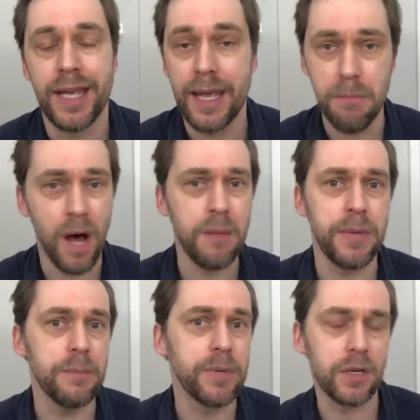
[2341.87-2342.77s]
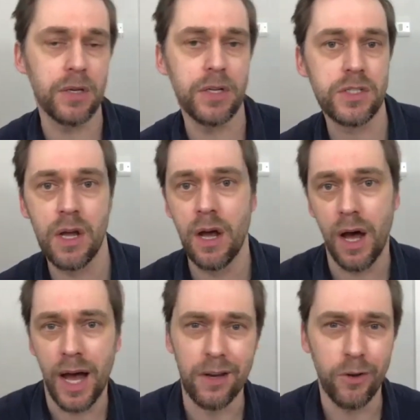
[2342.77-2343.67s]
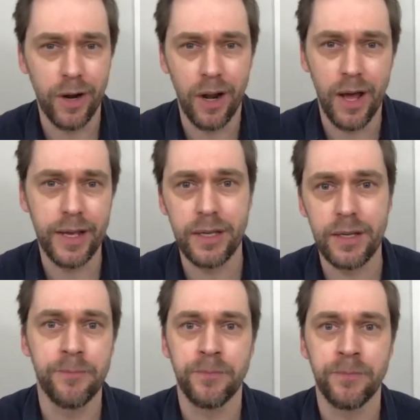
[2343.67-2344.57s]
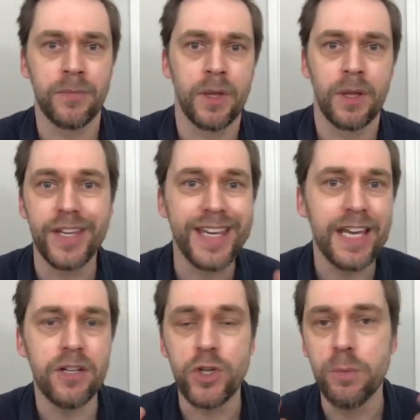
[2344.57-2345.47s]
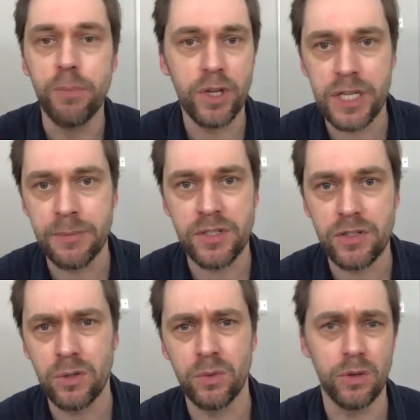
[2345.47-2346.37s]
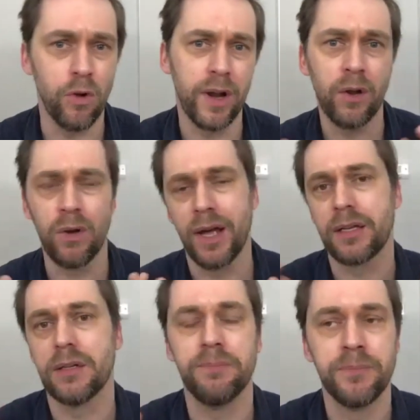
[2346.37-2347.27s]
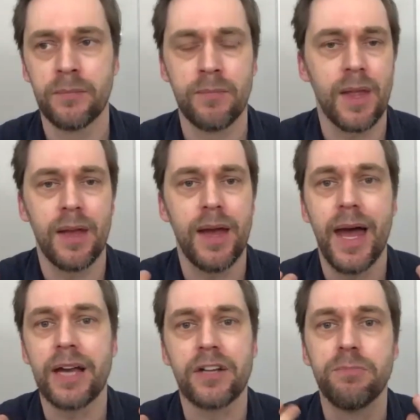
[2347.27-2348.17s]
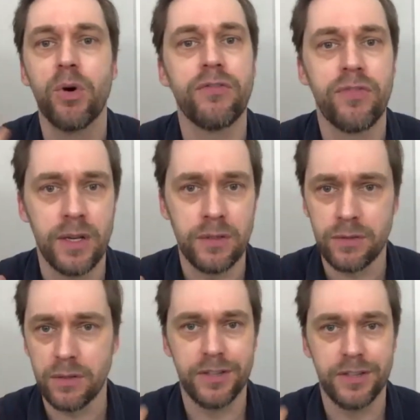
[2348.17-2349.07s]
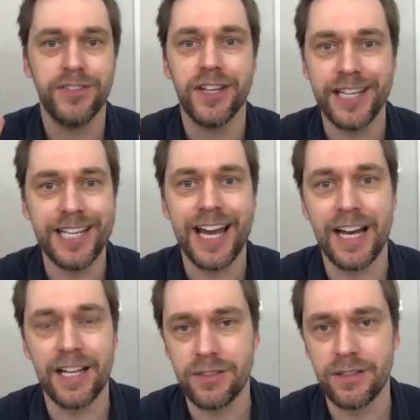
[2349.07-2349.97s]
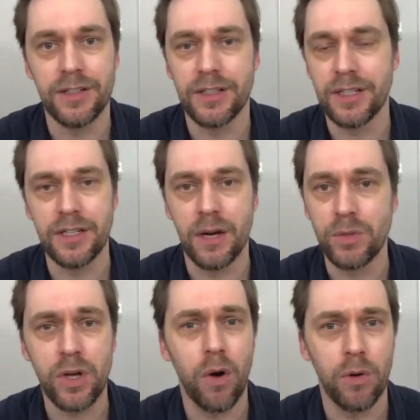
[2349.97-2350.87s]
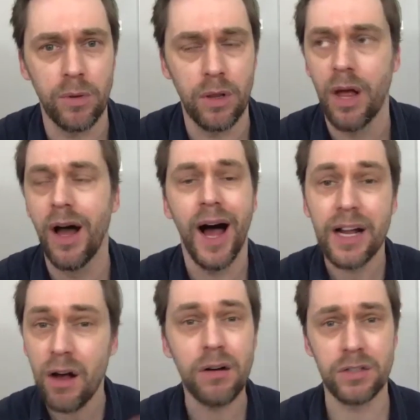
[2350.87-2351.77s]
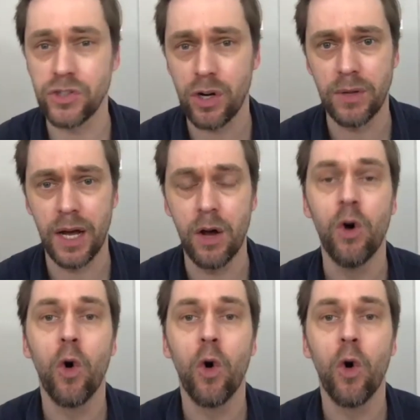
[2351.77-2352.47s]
It might be because I look like the kid who bullied him at school, or I look like a ex-boyfriend that he had that, you know, was horrible. I can't control that.